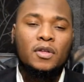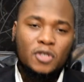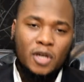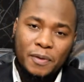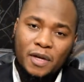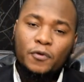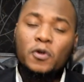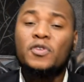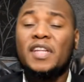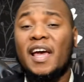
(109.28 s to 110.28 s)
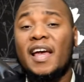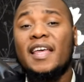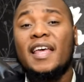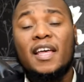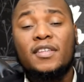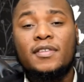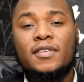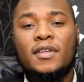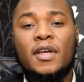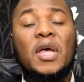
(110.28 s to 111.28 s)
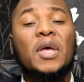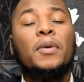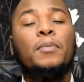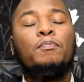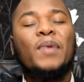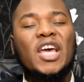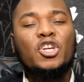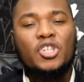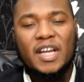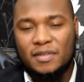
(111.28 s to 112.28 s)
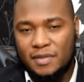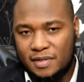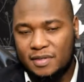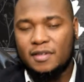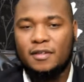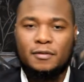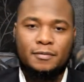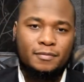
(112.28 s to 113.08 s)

The topic for today is patience.